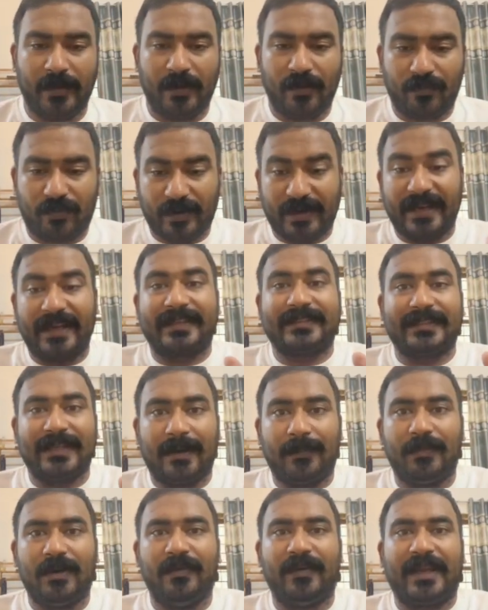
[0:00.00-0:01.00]
For
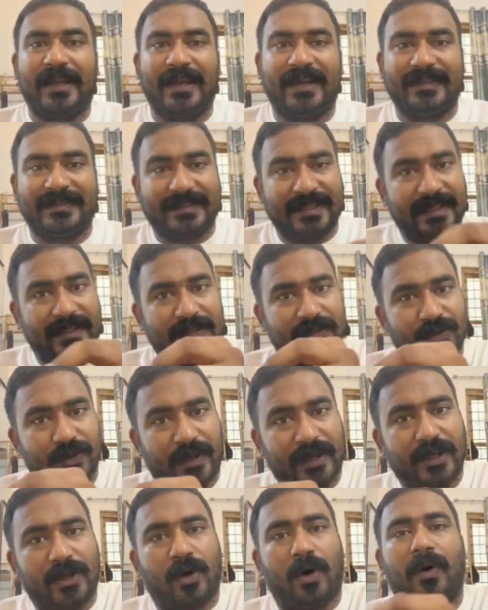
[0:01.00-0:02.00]
example, we can say
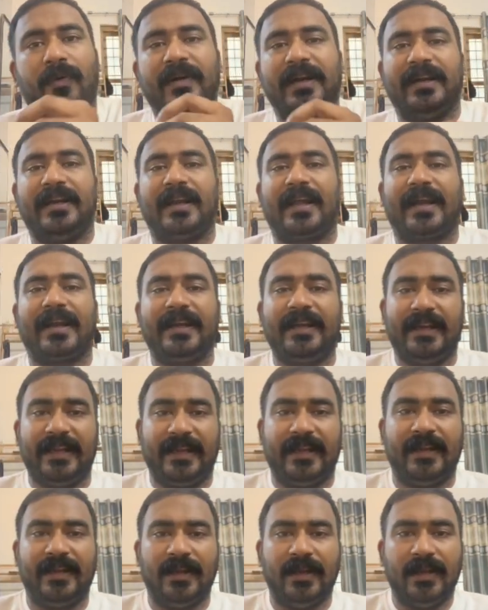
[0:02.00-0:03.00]
during
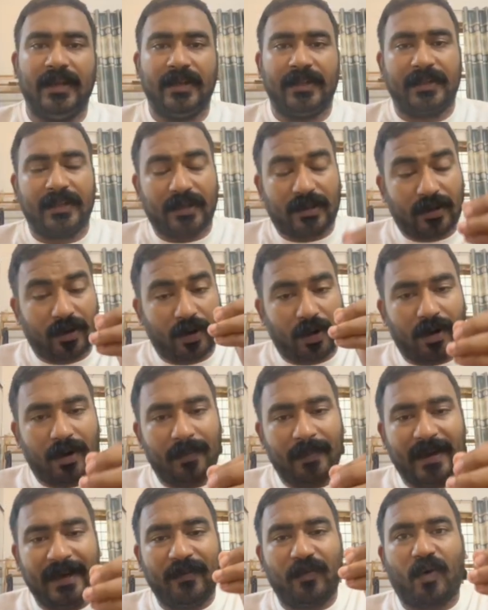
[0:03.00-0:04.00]
COVID-19, the
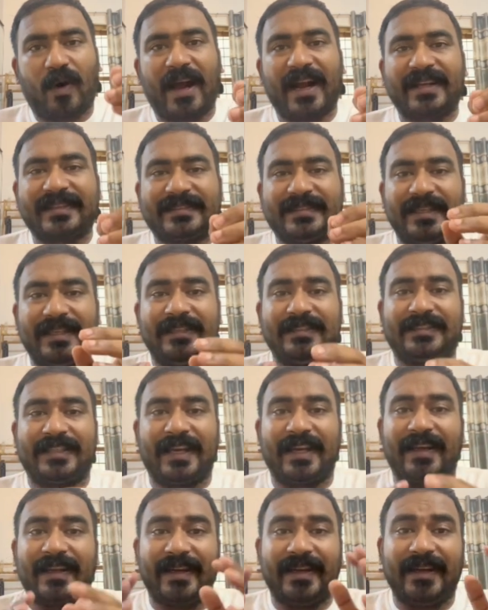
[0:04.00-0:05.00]
global vaccine
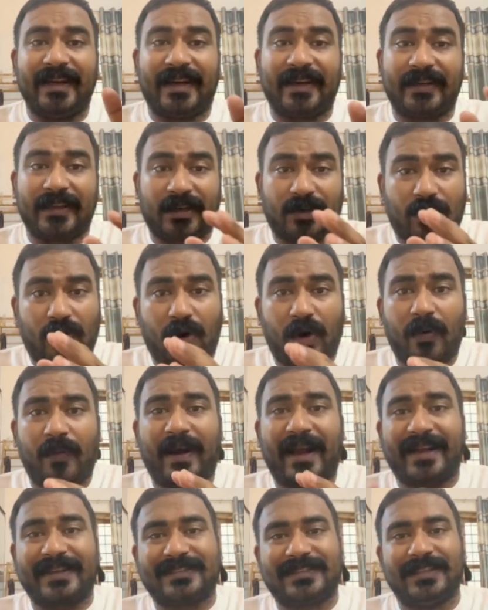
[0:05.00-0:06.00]
sharing under
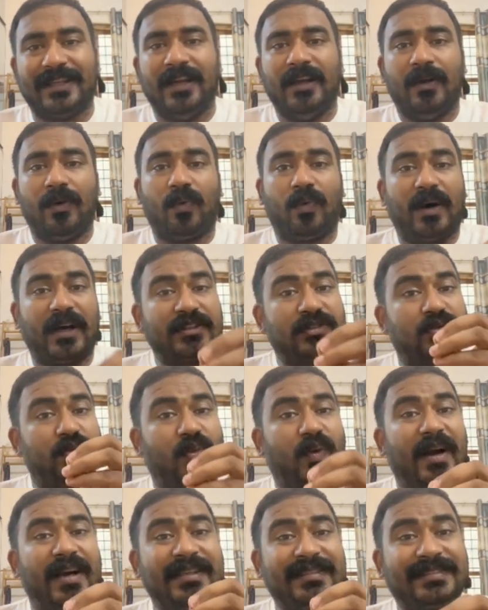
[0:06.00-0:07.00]
COVAX was
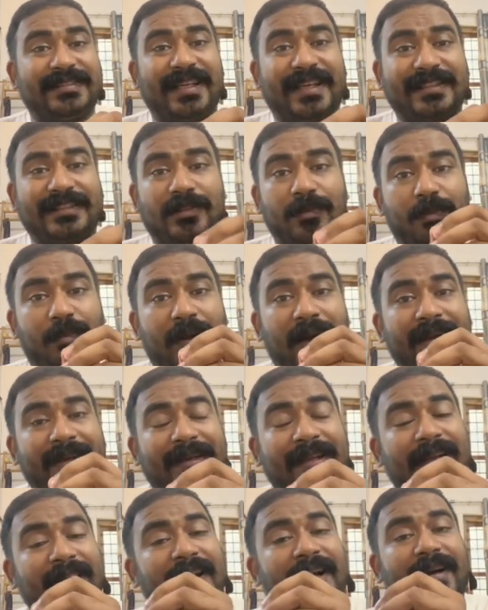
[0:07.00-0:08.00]
one such
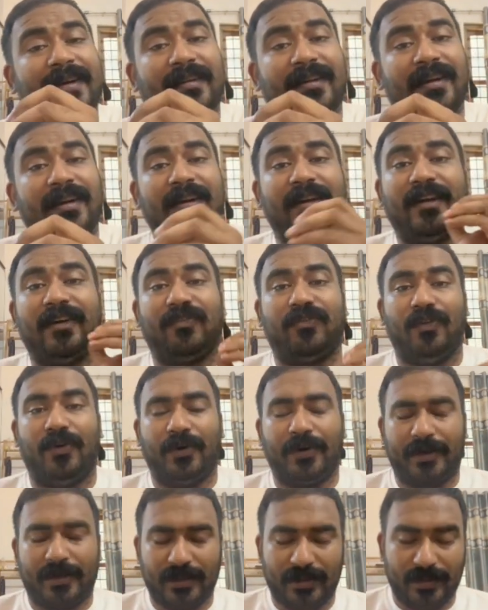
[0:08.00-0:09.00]
multilateral effort.